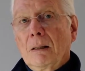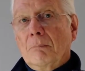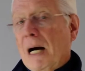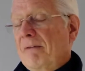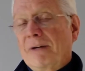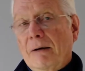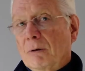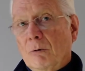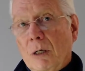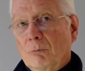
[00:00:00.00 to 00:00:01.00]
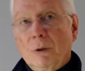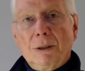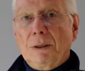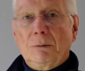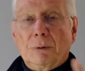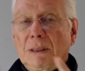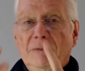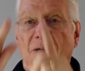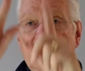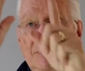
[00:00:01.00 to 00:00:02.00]
My favorite one was
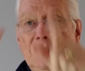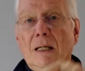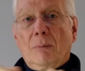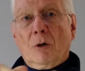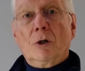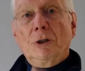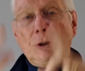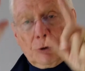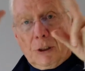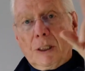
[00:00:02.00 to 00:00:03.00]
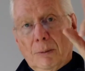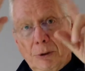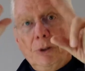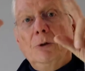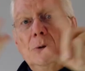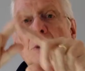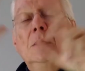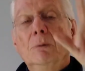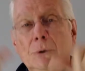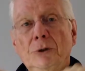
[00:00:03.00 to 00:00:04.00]
effectively a double horseshoe or double U
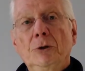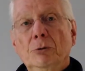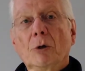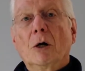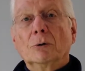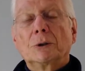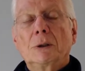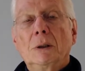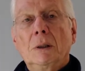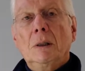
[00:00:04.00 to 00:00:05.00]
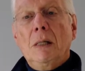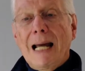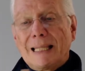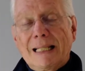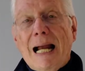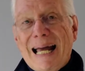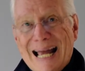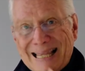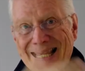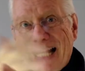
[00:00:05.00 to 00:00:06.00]
with 2 rows. And then I
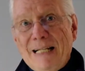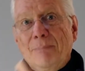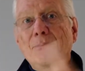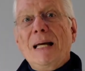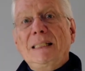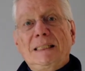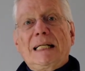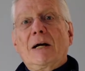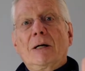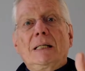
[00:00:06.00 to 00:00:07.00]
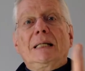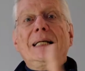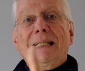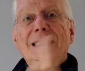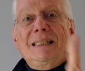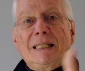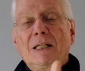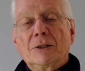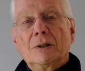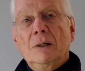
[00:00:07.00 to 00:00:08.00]
had that immense area in the
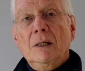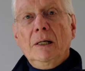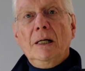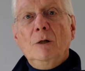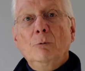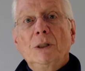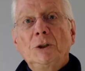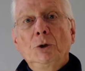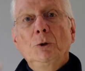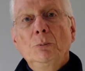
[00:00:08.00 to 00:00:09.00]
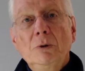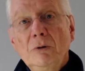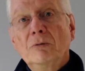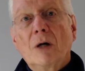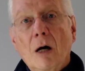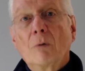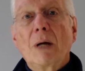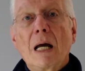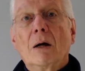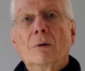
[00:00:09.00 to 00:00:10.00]
center in which to move
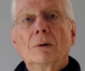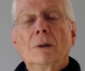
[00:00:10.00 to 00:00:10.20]
around.